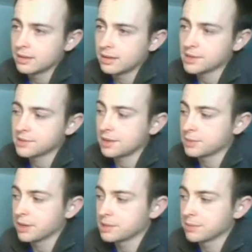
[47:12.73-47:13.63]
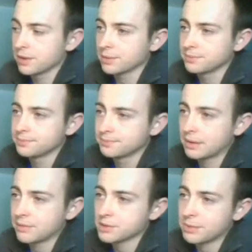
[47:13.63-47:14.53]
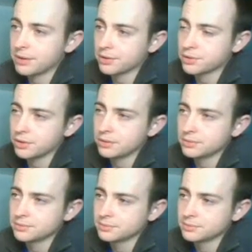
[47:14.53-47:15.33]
Nice placement there. Bait versus Minor Control?